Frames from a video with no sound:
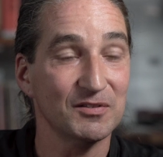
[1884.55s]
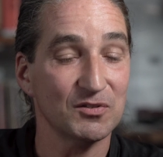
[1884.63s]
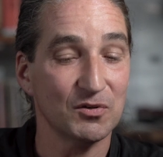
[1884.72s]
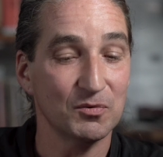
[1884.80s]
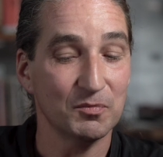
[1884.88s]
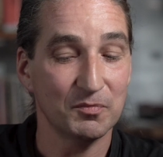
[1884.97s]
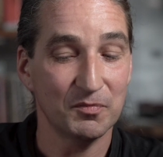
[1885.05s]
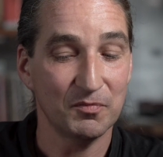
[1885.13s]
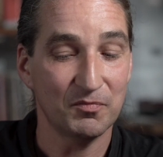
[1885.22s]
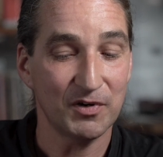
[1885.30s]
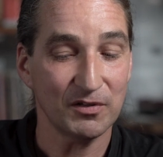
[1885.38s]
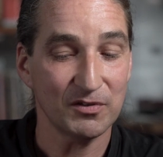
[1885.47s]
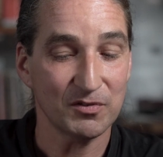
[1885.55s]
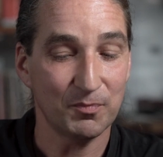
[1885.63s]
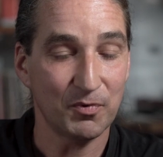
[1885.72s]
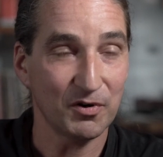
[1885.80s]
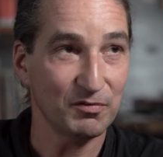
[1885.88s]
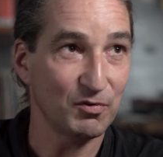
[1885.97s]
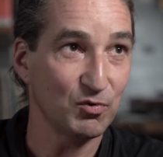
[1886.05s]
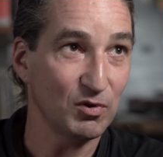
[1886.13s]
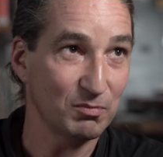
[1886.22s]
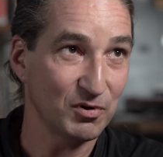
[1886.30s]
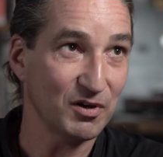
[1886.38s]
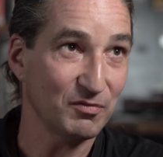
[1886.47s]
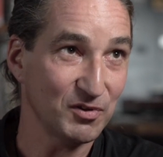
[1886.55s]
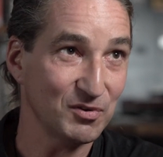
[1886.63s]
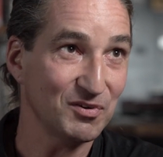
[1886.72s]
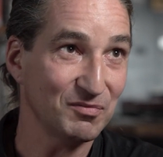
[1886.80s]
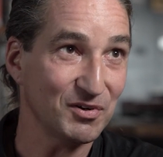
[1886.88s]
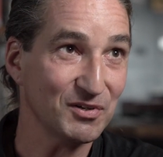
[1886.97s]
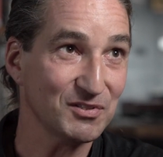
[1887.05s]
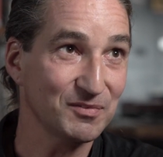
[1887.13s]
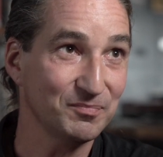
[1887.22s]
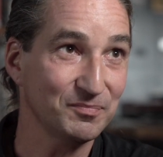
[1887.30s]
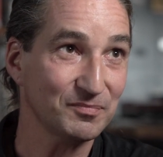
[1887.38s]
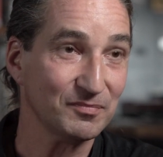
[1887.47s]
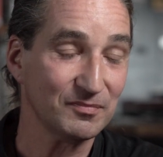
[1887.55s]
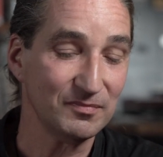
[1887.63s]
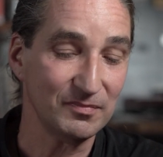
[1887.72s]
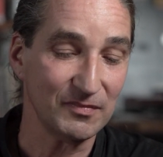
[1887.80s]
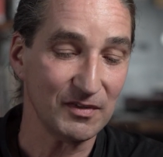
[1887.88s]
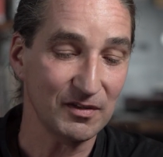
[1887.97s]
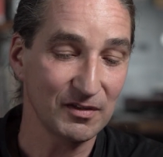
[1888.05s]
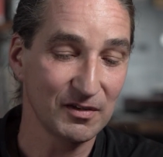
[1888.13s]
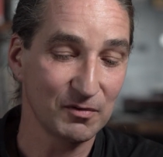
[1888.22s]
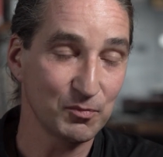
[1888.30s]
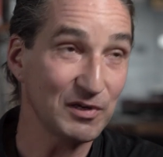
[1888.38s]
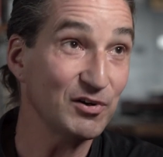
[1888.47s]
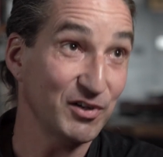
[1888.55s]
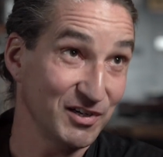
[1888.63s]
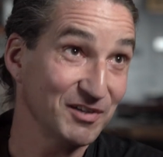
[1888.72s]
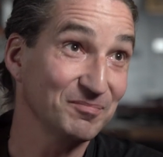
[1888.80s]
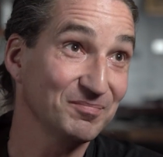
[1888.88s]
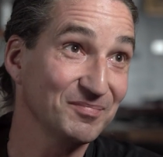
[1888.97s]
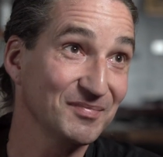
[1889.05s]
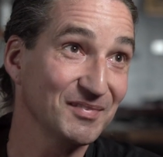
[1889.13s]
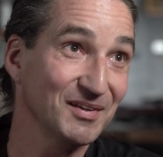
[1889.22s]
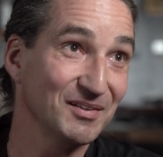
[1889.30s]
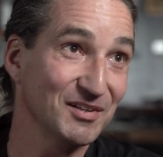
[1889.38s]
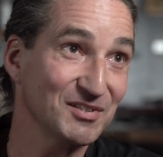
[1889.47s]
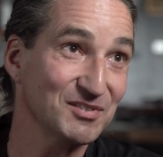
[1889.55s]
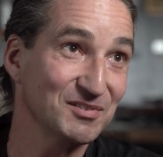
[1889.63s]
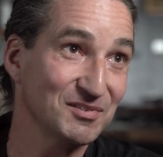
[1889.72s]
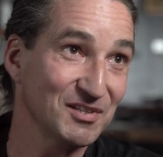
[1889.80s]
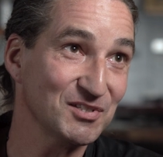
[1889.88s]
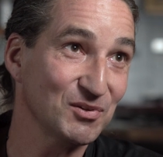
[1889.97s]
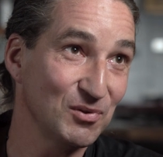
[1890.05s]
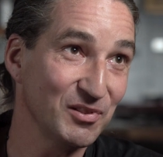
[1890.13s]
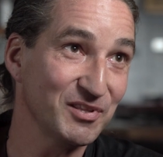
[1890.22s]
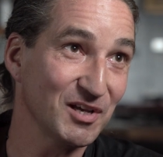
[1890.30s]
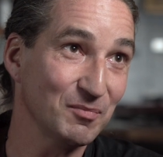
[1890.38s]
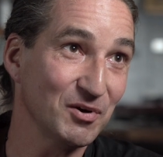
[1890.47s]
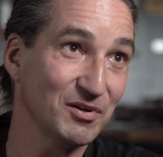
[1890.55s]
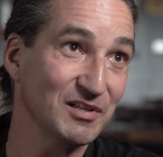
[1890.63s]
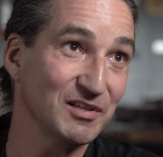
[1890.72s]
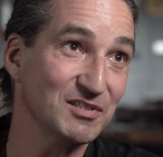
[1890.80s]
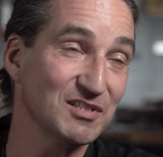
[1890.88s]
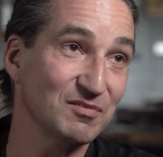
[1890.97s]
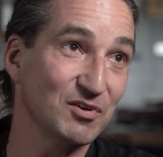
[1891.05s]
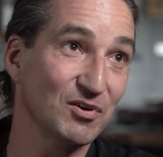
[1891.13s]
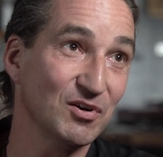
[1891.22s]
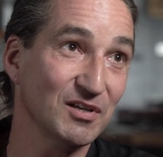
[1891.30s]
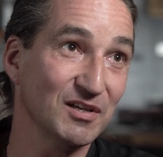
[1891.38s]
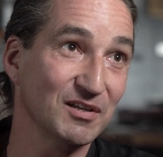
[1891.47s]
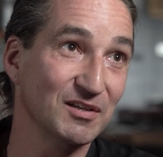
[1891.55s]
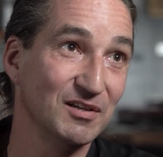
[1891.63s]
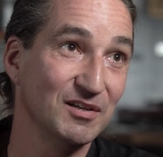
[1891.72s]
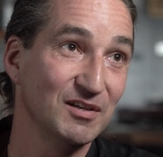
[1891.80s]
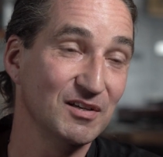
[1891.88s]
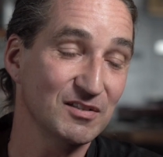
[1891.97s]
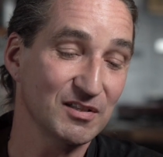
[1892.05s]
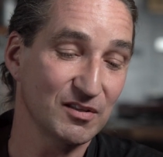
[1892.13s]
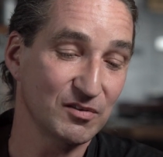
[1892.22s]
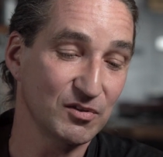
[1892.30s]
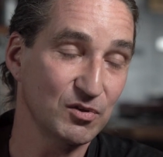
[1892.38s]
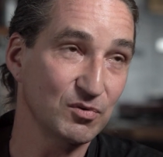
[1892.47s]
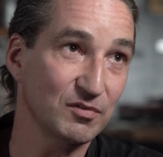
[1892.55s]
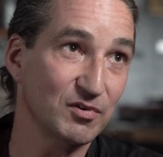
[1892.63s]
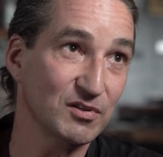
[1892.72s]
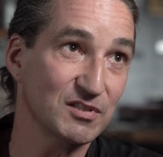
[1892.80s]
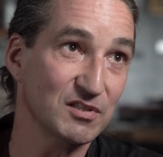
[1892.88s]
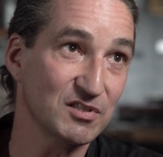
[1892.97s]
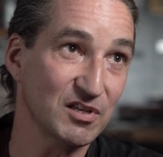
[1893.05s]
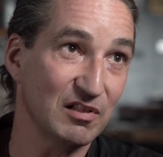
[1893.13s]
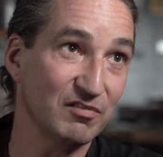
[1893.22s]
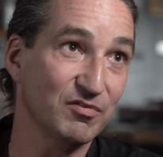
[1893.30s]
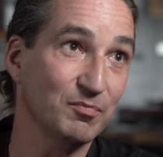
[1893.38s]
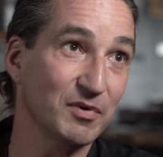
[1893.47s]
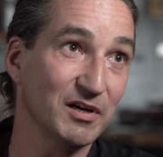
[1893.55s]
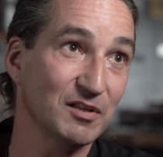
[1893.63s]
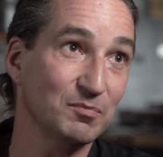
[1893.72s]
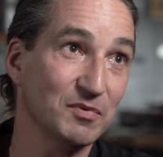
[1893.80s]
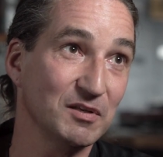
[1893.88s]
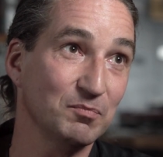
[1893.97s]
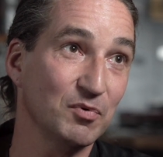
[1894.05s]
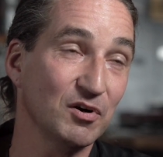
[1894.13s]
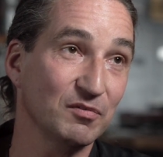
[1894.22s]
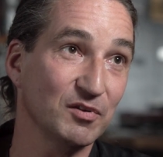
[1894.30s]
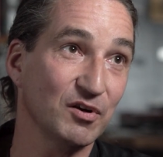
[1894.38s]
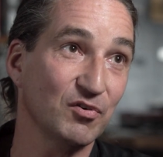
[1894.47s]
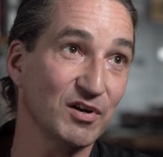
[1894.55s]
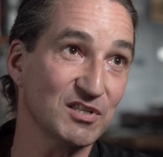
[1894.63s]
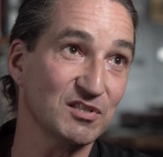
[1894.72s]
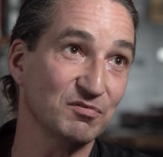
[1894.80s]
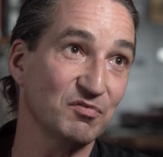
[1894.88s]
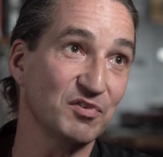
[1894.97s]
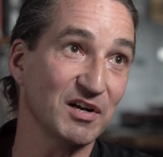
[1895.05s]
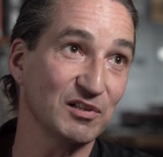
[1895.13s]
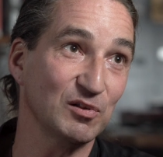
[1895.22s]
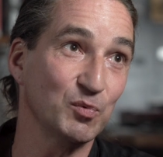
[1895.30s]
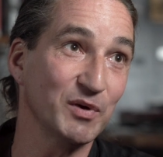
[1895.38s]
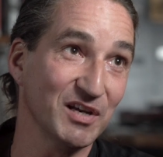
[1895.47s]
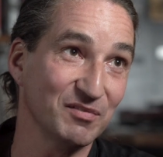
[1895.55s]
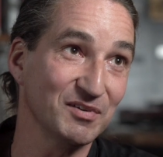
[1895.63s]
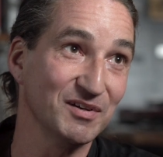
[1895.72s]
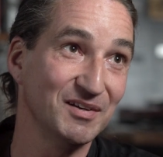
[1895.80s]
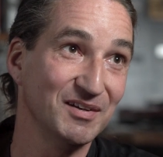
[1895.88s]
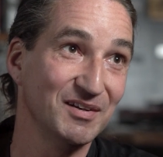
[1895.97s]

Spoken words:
So fractals are part of the rule book of the universe. We're learning. And that's the cool thing about it. Like Stephen Hawking said that the universe itself might be part of the crest of a fractal wave.